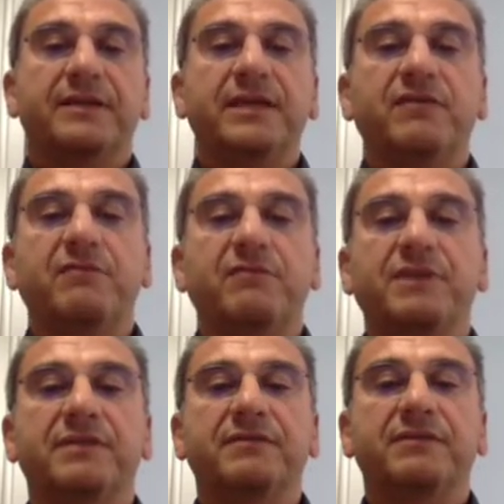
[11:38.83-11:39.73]
They
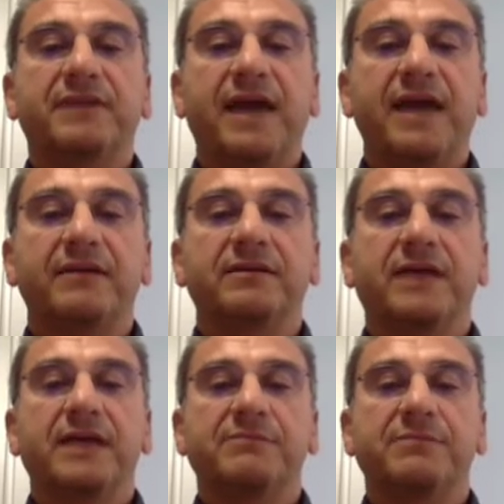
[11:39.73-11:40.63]
have been trained
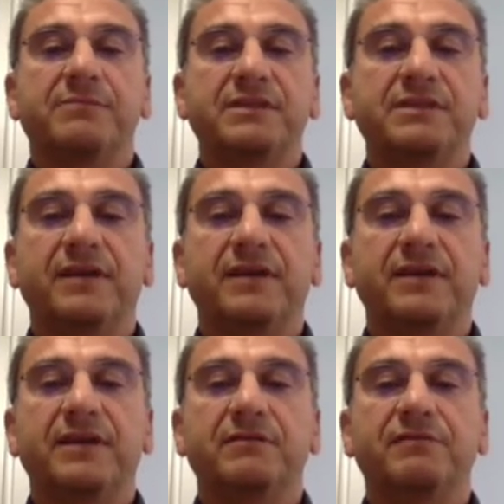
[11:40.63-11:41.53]
specifically
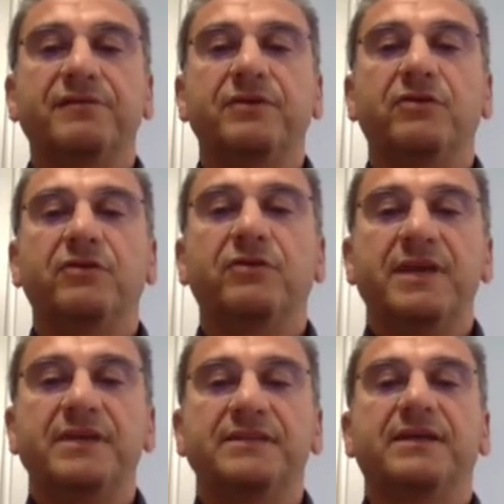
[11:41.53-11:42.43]
in the field of
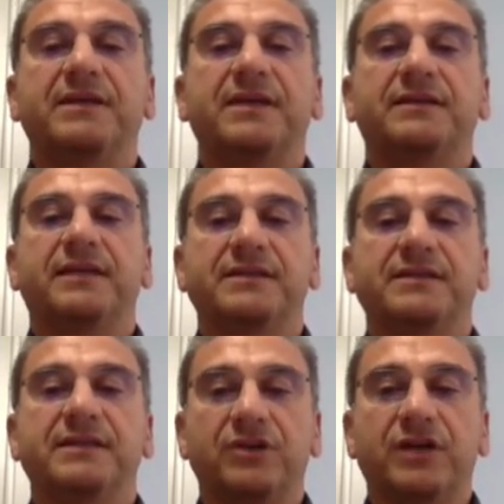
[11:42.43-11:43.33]
basic and
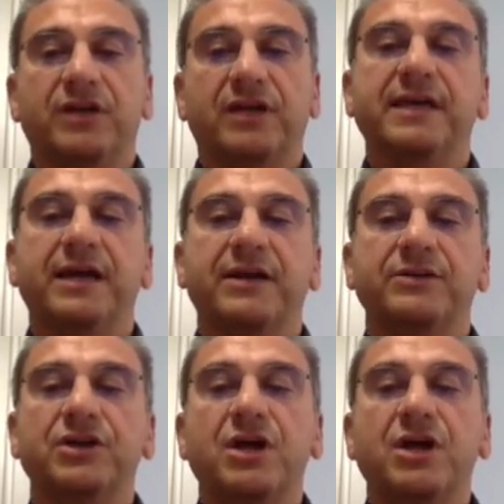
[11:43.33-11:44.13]
translational research,